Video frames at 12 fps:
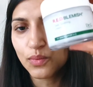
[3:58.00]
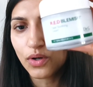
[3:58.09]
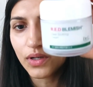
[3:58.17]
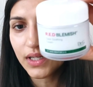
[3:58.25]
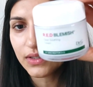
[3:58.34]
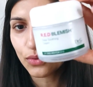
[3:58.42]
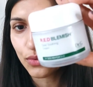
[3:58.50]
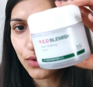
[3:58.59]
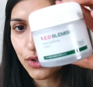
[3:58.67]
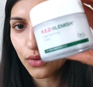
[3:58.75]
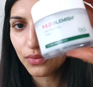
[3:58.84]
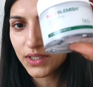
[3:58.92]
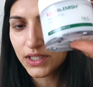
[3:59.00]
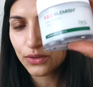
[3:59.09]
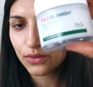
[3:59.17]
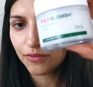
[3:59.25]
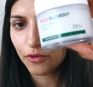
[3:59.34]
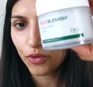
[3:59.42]
one is also really
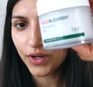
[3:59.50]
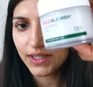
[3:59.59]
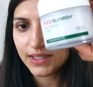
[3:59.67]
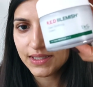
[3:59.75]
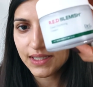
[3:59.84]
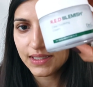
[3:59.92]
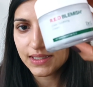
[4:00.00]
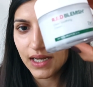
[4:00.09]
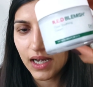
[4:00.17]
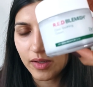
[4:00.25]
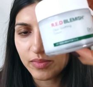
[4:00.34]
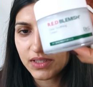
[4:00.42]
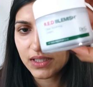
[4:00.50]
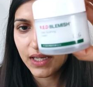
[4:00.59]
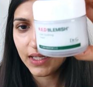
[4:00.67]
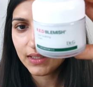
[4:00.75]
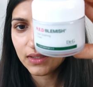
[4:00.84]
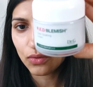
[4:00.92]
good for oily skin types.
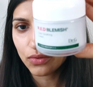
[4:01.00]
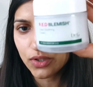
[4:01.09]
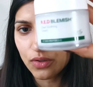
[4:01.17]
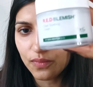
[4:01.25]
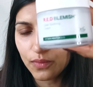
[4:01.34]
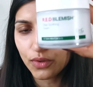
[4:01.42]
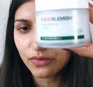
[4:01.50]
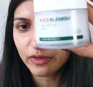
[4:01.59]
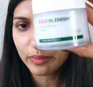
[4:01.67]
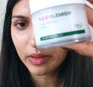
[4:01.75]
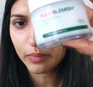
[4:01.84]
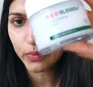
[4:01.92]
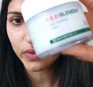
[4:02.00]
It's also good for people